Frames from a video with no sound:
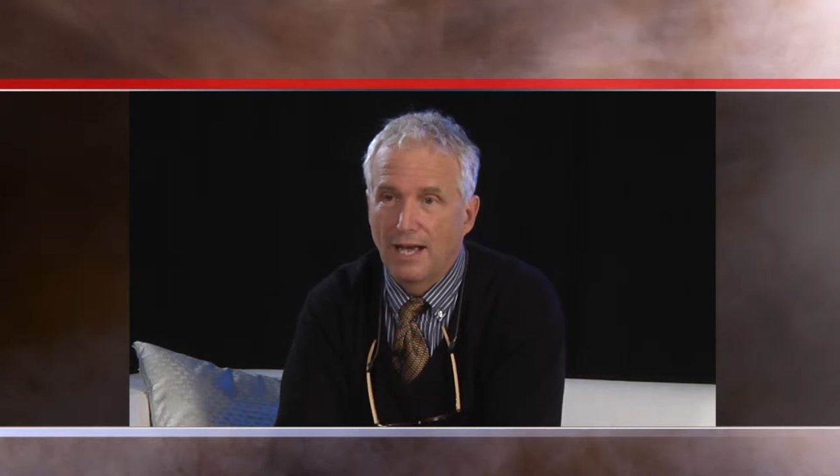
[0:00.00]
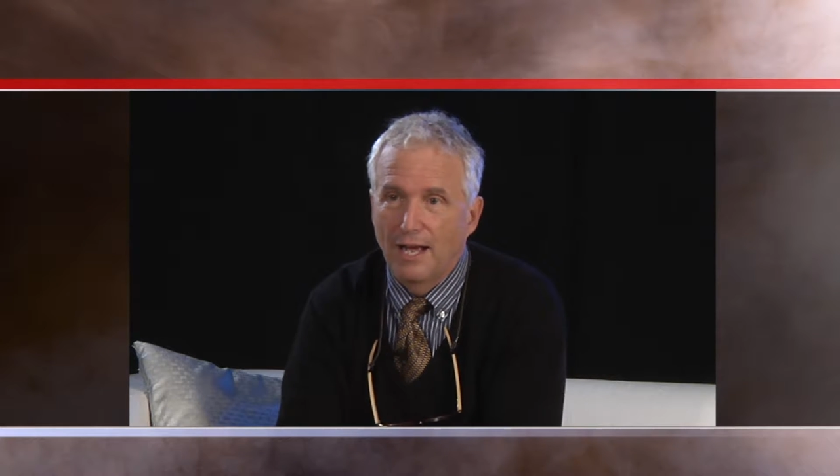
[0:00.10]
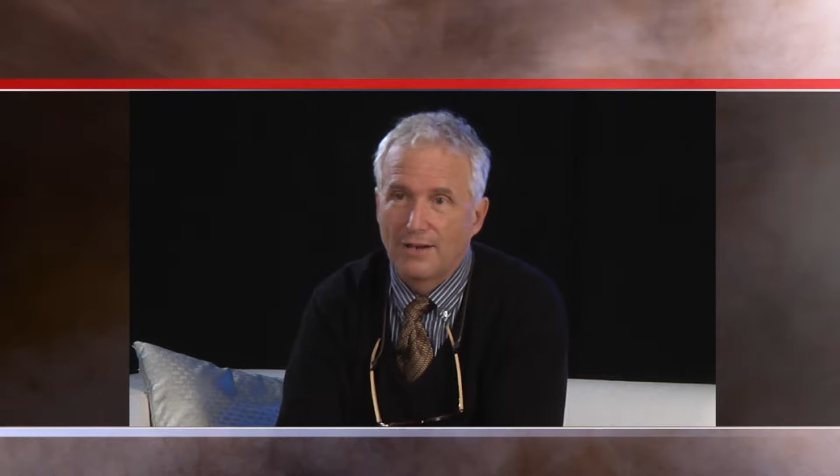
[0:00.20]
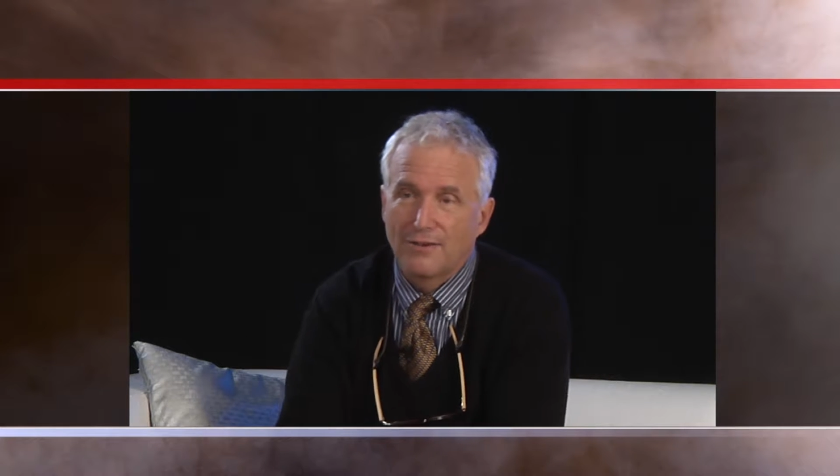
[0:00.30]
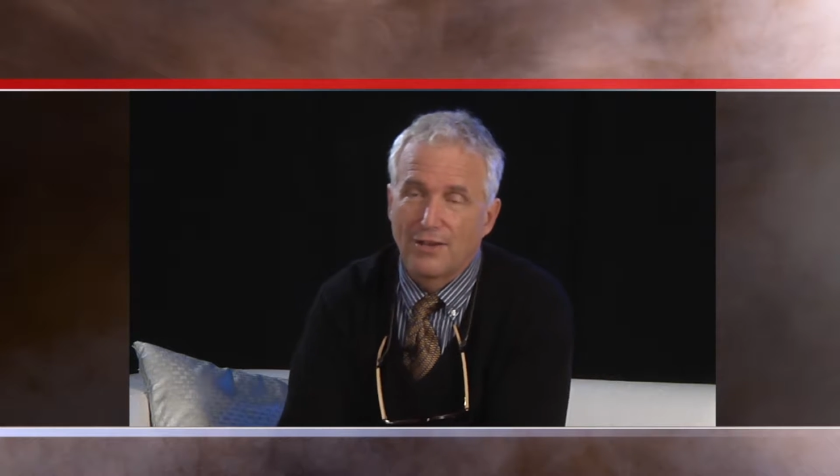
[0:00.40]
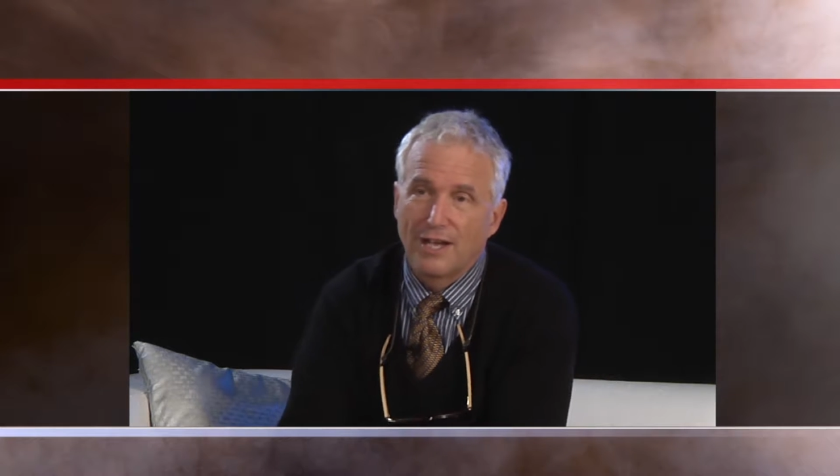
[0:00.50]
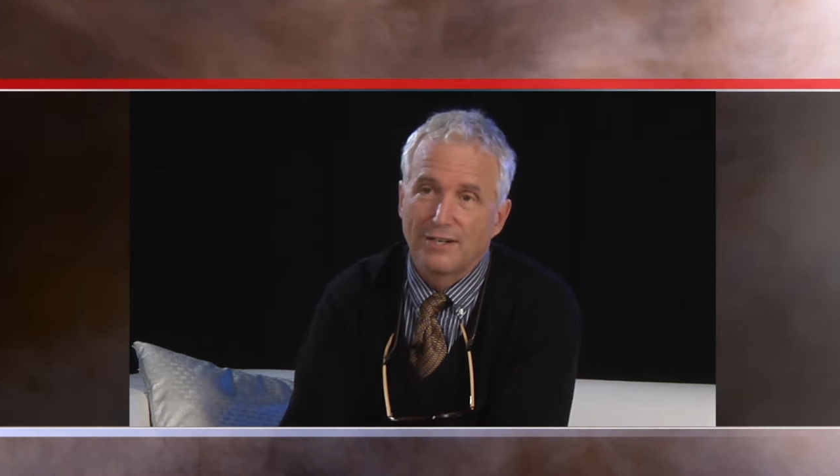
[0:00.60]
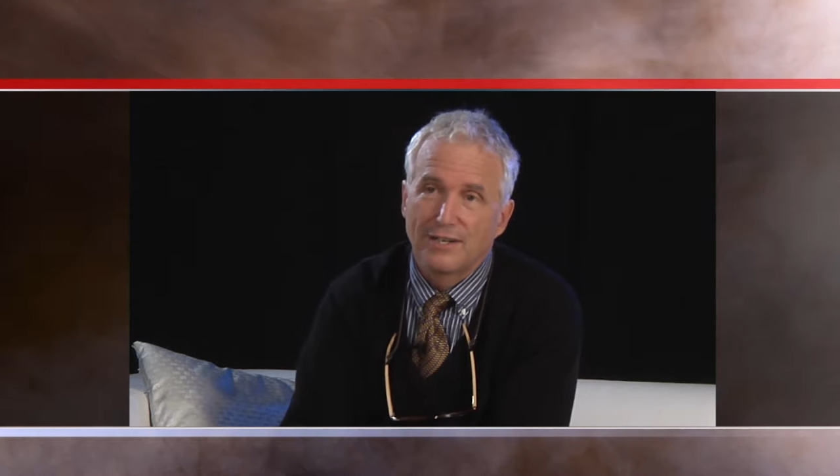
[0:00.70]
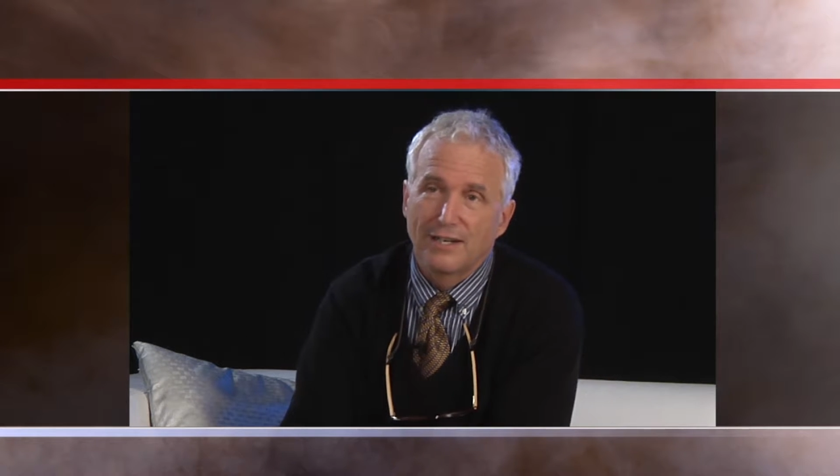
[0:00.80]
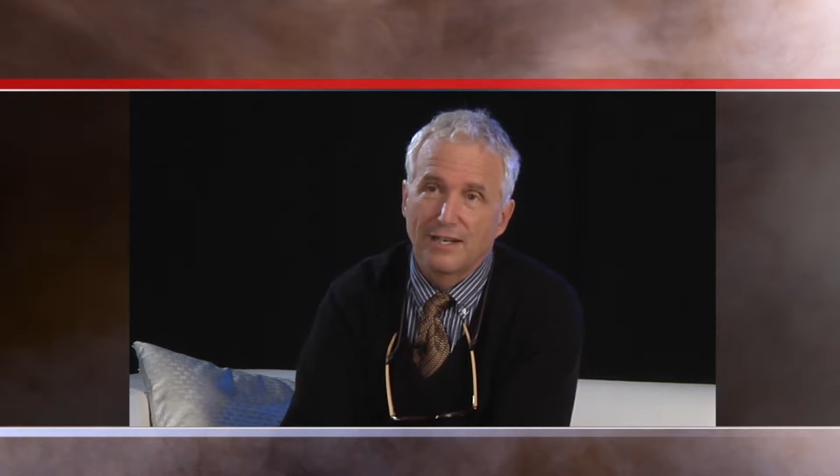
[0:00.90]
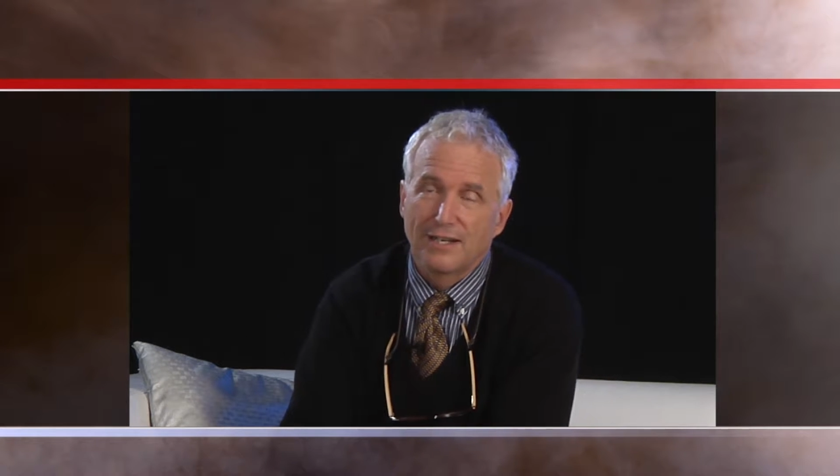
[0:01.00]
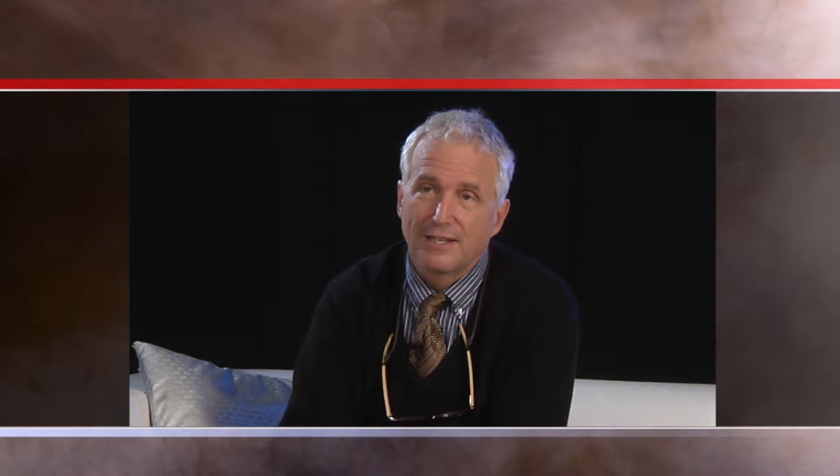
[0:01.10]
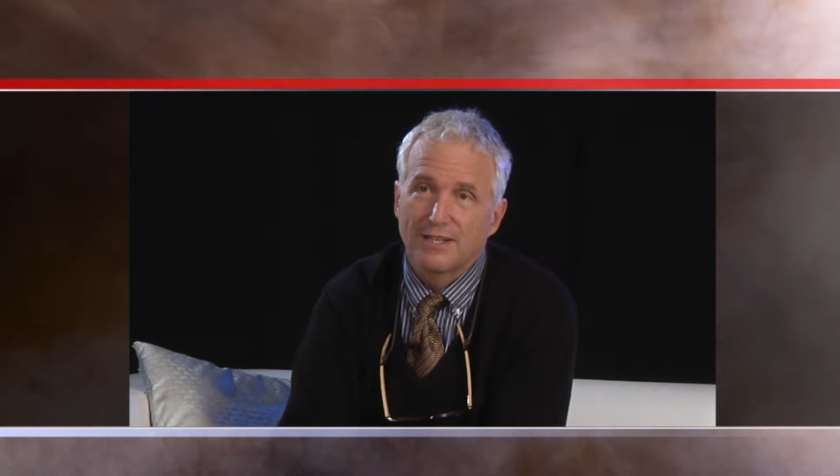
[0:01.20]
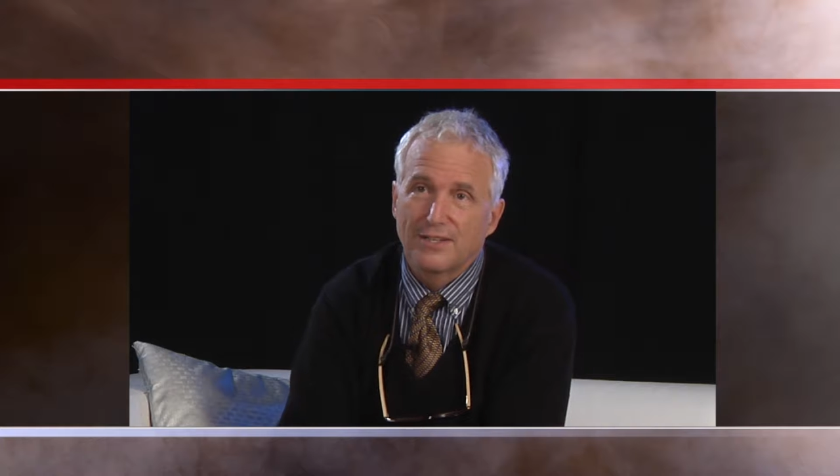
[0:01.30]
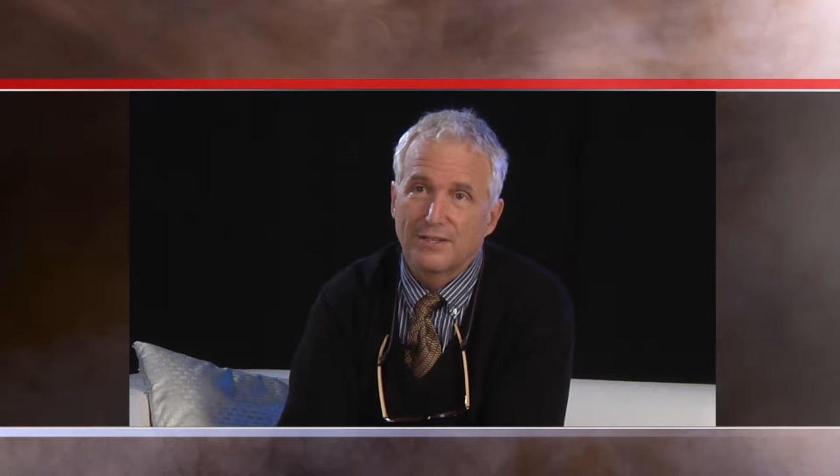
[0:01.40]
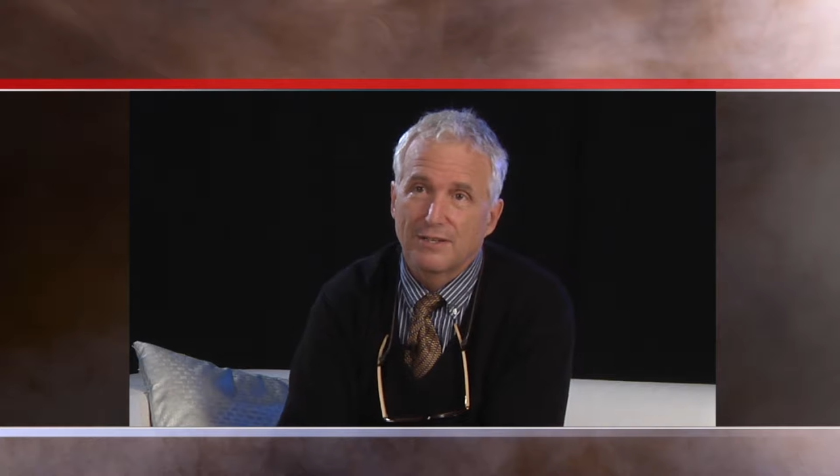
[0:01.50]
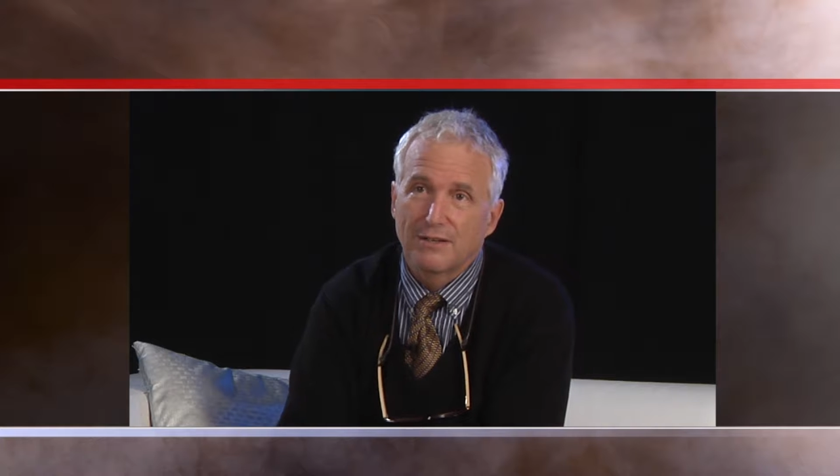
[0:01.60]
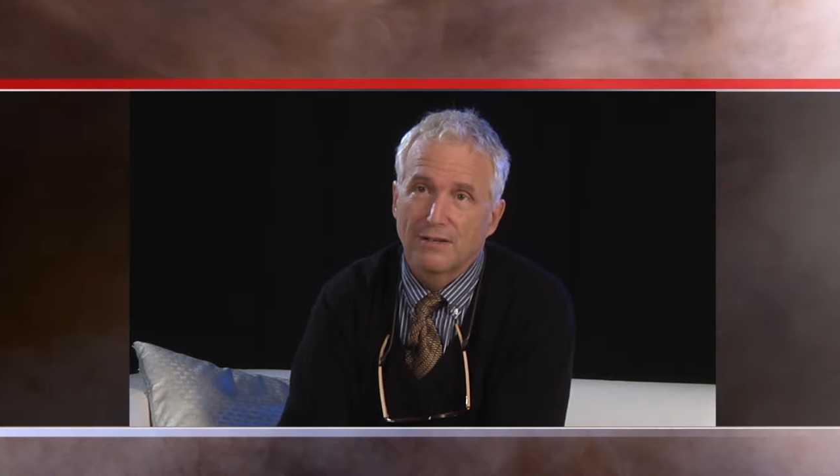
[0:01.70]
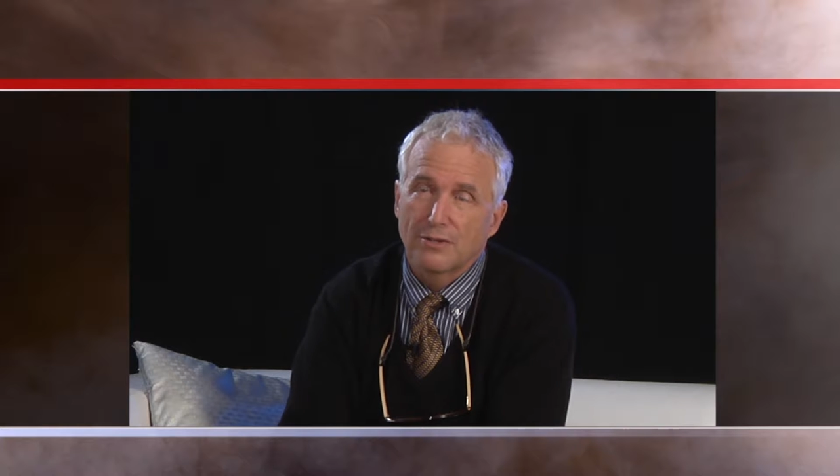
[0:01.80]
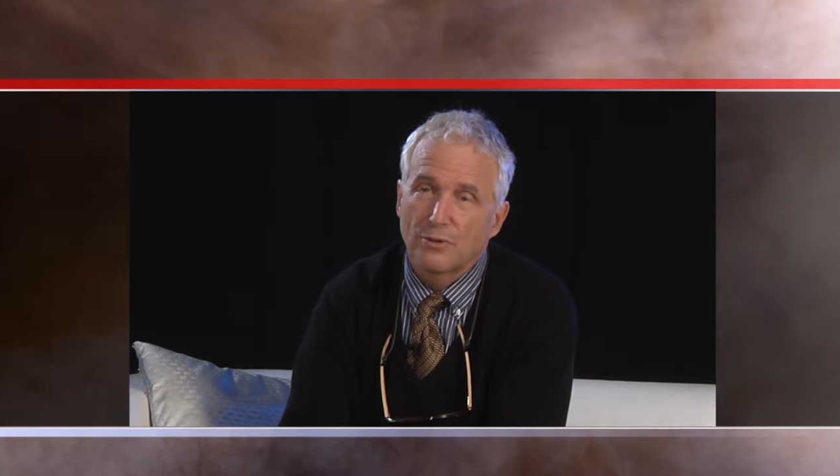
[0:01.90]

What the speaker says: and then in